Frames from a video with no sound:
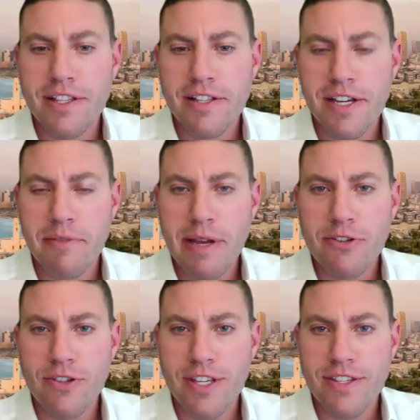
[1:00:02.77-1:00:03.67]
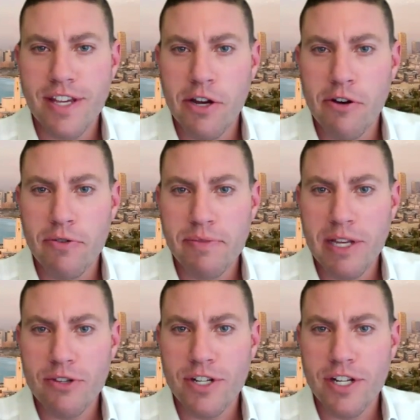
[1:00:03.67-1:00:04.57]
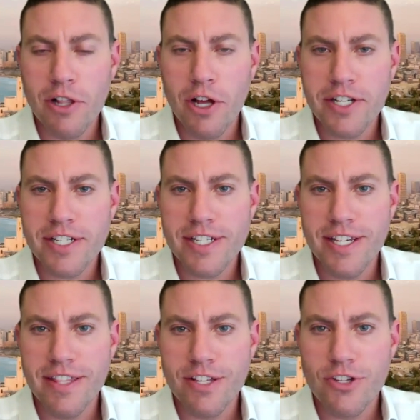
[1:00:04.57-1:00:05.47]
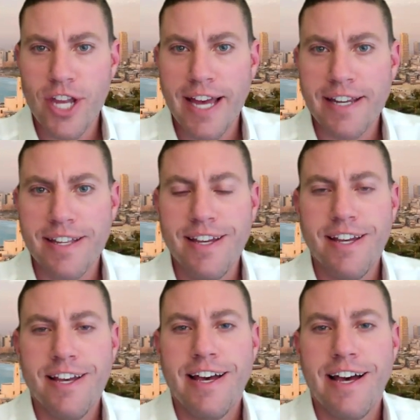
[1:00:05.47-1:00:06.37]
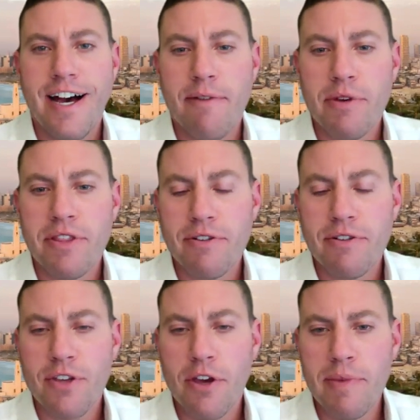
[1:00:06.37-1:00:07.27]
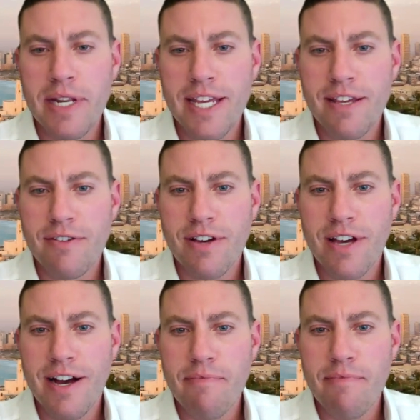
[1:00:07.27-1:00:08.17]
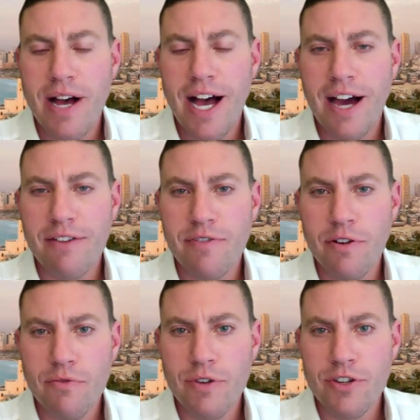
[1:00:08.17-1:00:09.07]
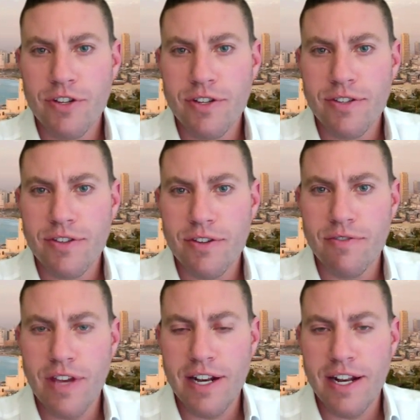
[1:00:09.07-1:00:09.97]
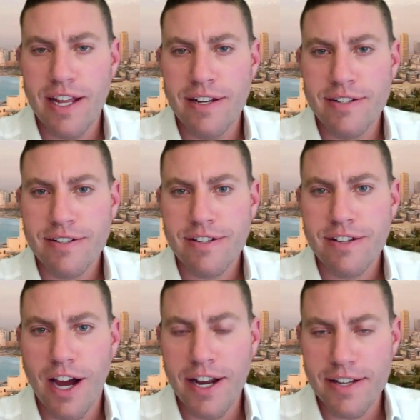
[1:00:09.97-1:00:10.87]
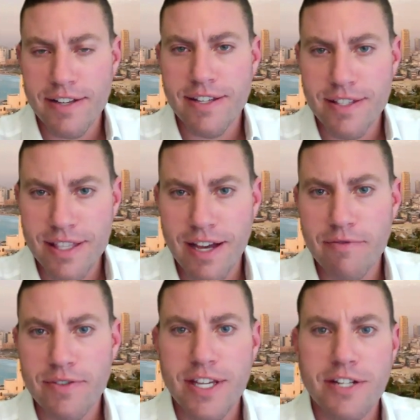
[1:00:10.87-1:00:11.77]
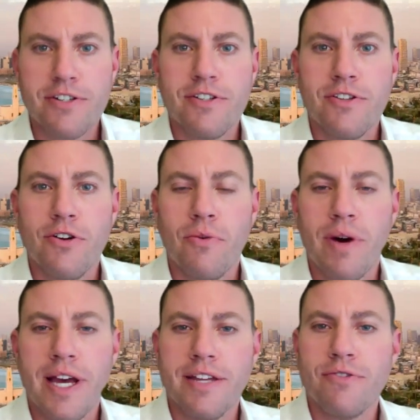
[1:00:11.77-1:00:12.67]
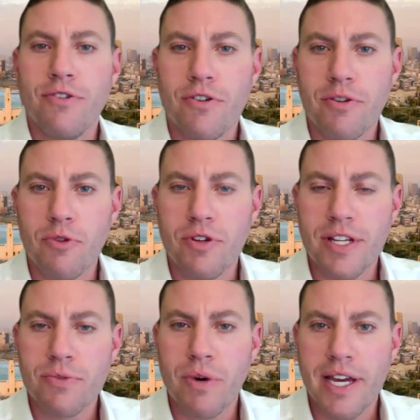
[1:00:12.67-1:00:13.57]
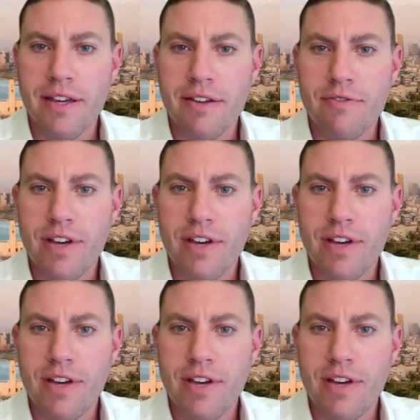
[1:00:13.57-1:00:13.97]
Lillian mentioned this. I know it was mentioned a lot in the chat, but there are so many heartfelt wishes and kindness and love sent your way and to your community's way